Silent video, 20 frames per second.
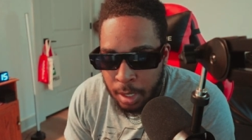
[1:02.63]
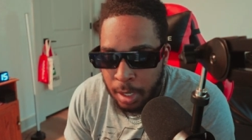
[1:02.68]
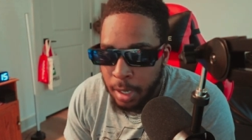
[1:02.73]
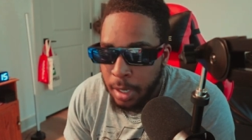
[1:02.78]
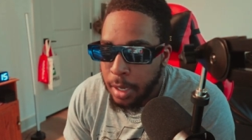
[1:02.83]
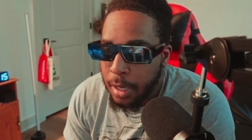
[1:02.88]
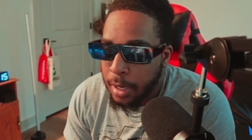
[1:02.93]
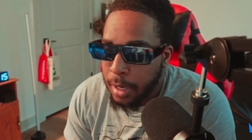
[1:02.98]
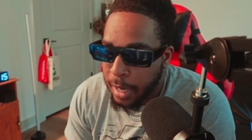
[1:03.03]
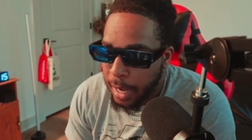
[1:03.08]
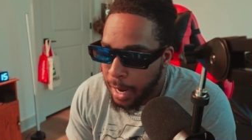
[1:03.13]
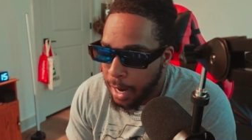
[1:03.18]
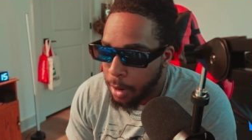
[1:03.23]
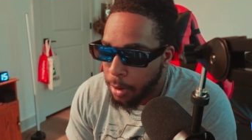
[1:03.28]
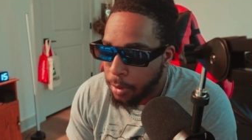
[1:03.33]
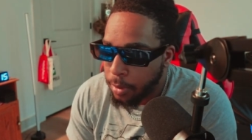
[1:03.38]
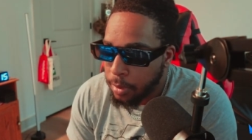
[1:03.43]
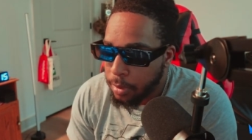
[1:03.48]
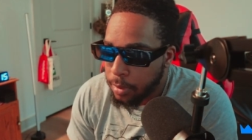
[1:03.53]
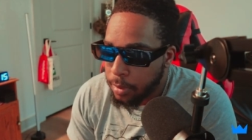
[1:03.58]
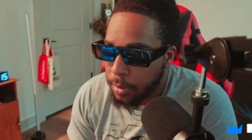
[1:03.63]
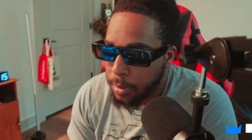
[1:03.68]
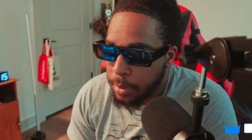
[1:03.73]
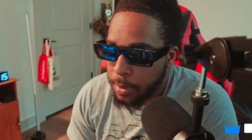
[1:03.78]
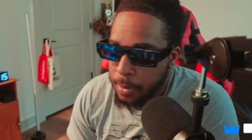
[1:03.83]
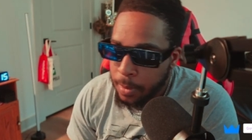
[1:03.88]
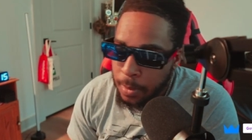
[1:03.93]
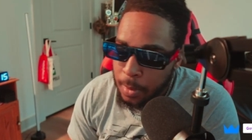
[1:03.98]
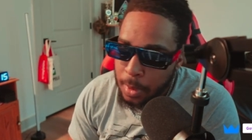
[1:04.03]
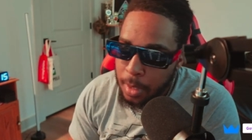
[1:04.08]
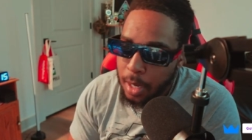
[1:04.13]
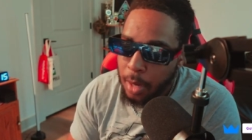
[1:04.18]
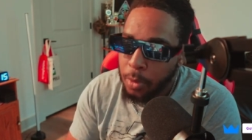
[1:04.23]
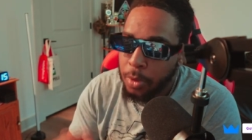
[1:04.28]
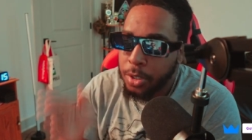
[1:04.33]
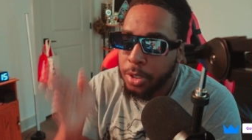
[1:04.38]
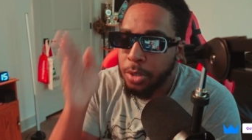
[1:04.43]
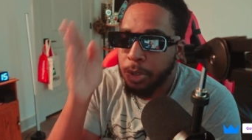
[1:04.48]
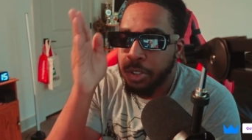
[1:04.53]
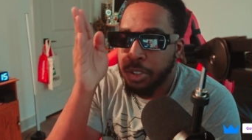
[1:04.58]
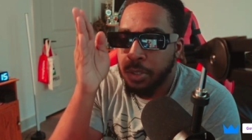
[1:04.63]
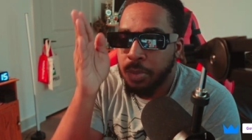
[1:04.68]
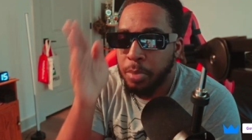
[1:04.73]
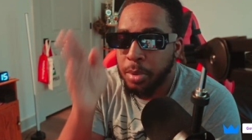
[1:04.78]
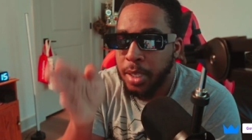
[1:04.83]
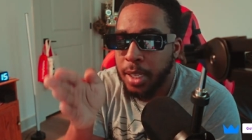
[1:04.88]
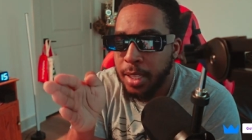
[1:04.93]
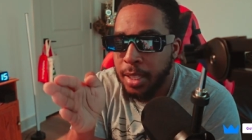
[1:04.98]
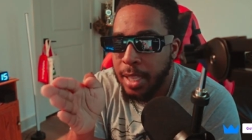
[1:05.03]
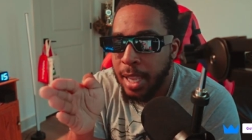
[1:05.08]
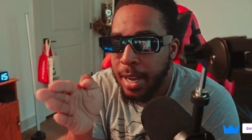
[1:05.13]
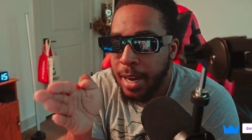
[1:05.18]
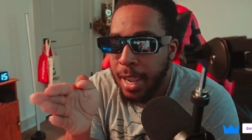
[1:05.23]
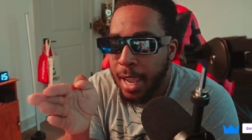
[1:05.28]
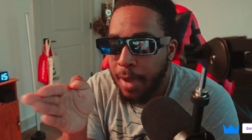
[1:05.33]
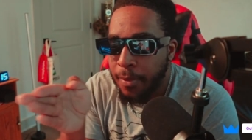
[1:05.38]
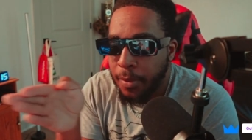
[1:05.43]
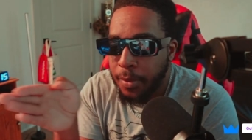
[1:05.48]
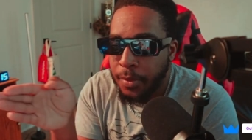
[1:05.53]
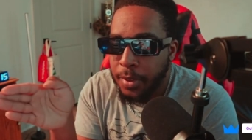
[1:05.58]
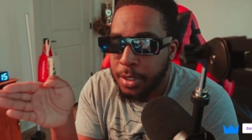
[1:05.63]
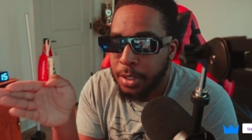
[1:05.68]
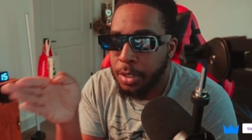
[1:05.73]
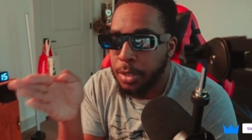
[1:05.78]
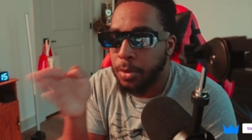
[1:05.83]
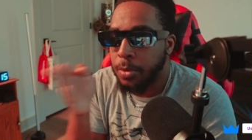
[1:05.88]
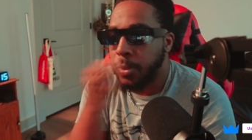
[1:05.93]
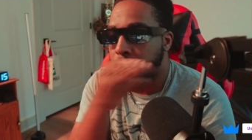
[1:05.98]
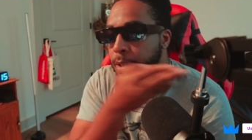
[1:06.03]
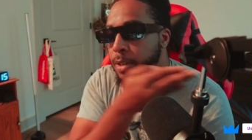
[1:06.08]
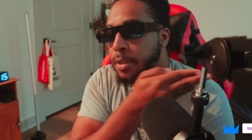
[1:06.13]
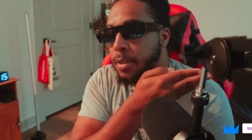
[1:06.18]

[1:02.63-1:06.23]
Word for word: Now, I want you to split that half of his career